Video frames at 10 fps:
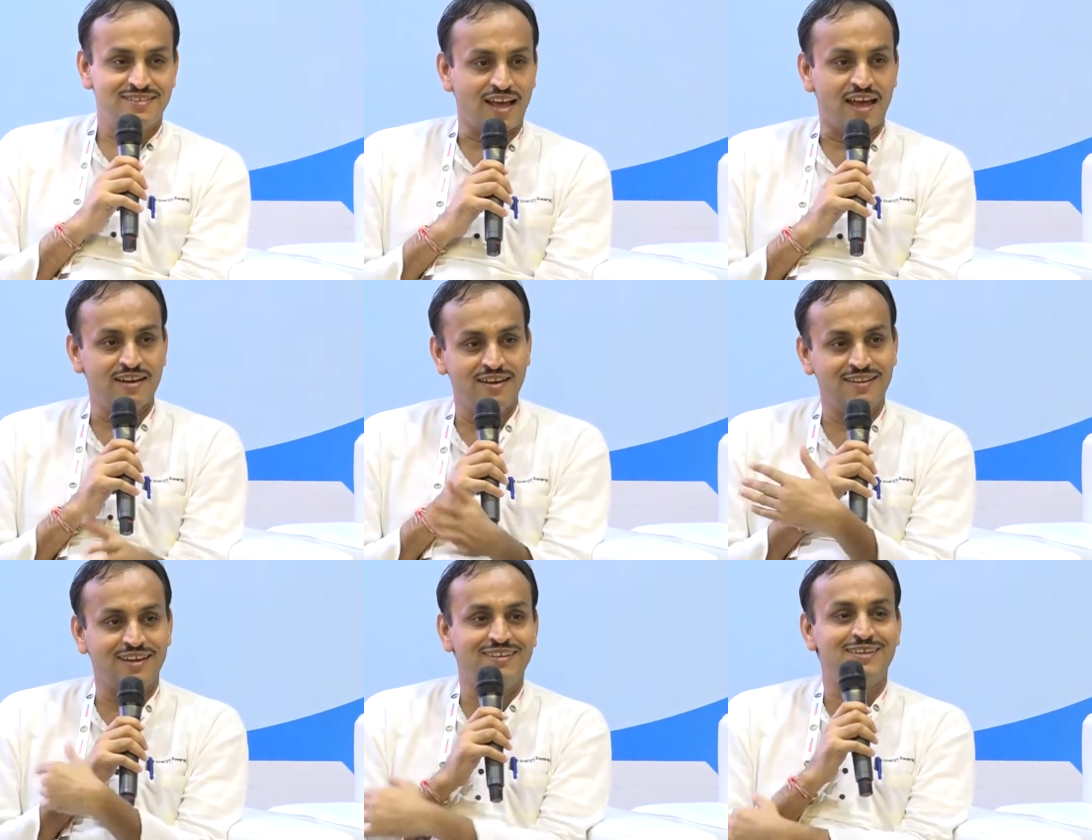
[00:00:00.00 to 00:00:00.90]
it's
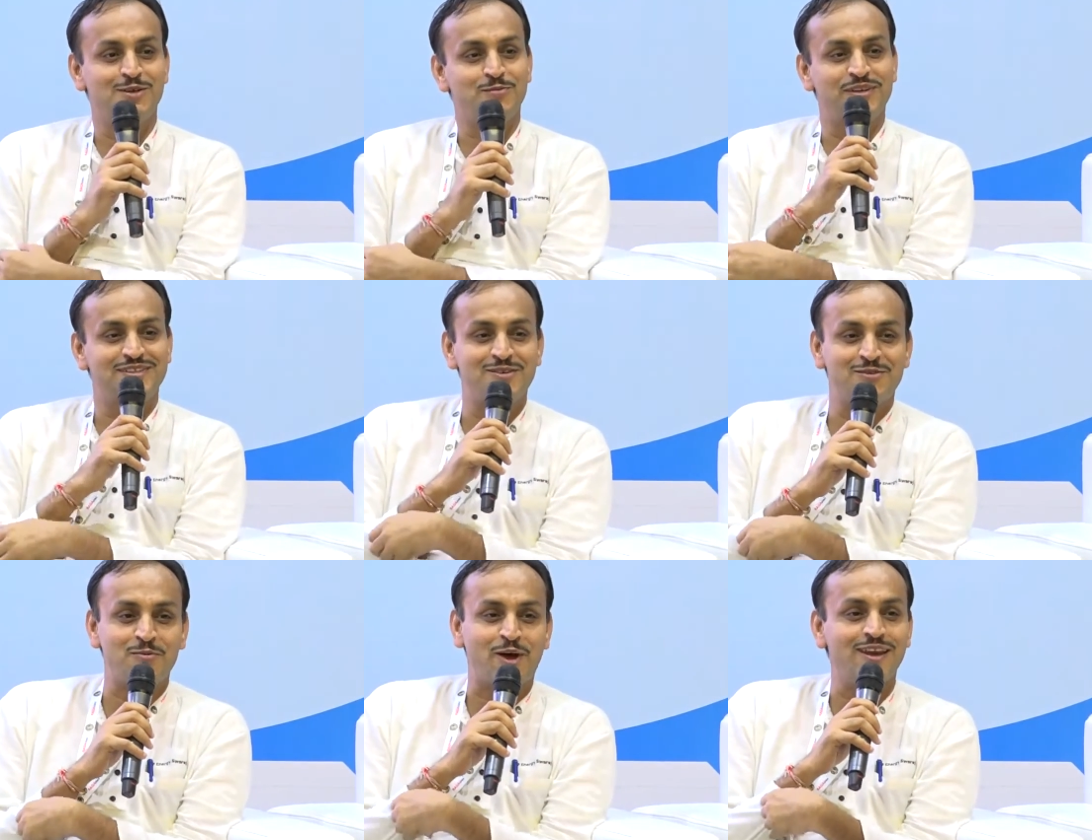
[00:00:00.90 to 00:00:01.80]
irony that you know person
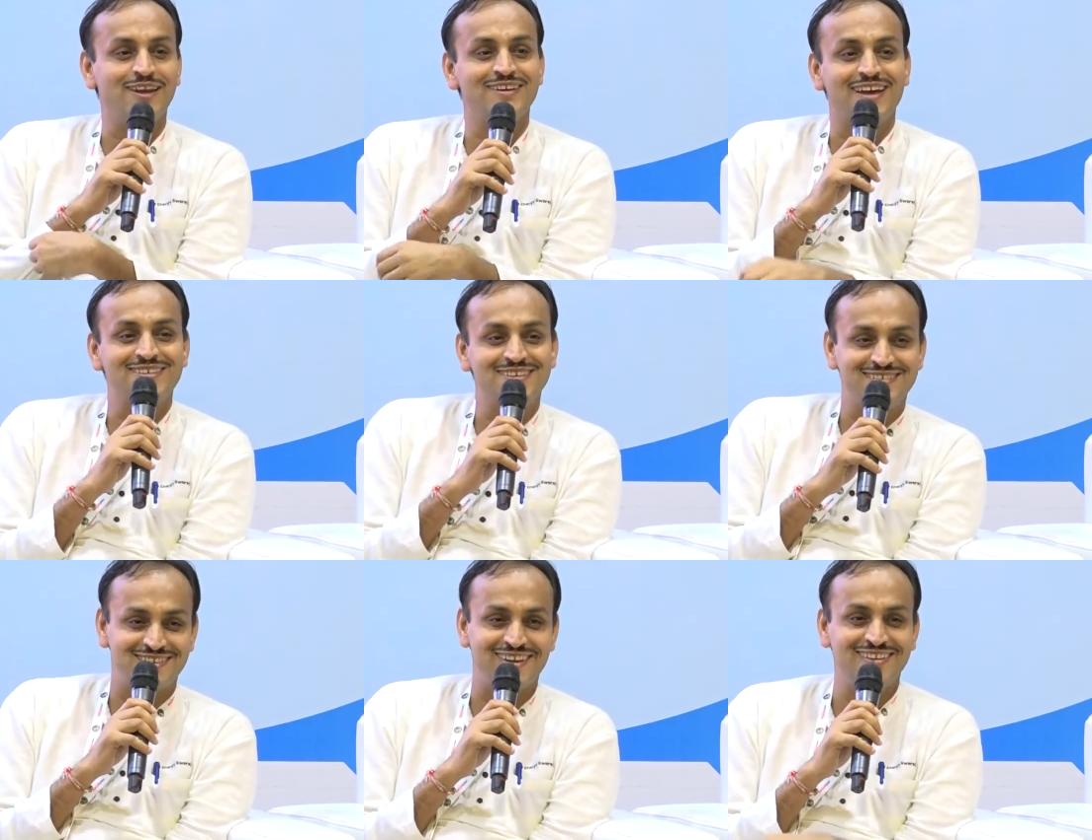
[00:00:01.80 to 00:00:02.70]
from oil and gas
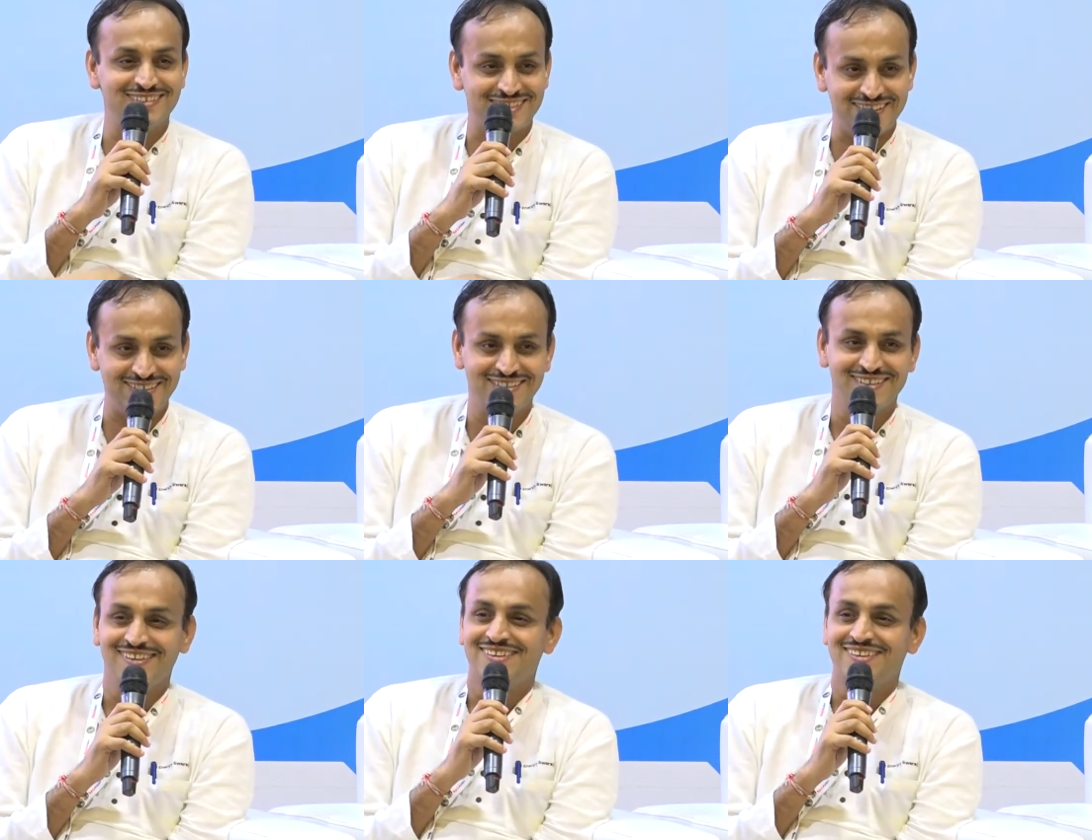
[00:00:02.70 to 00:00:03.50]
is chairing the session.